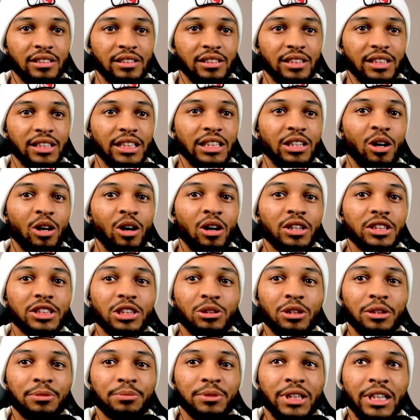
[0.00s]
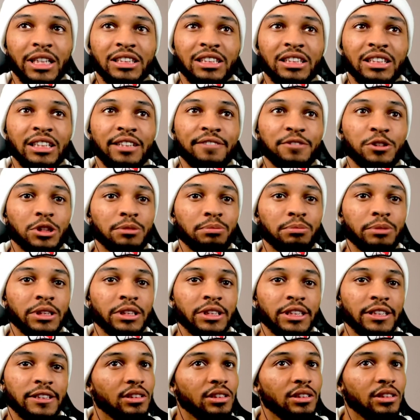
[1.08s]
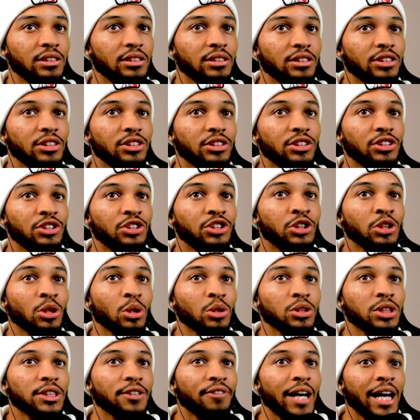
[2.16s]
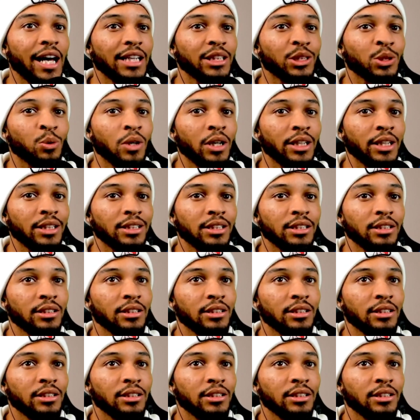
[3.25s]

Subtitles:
He also obtained an evil spirit. Joseph has one?